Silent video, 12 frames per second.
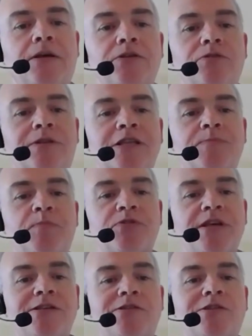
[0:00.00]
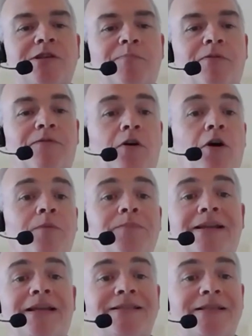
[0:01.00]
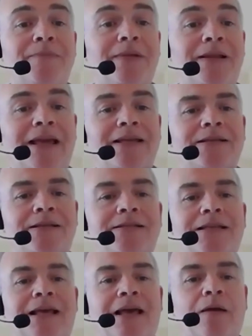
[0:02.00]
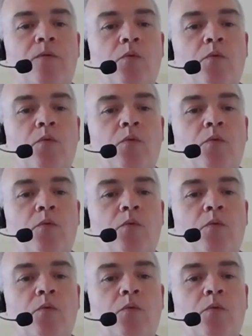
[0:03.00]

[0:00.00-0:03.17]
So these procedures are performed in a simulated uh,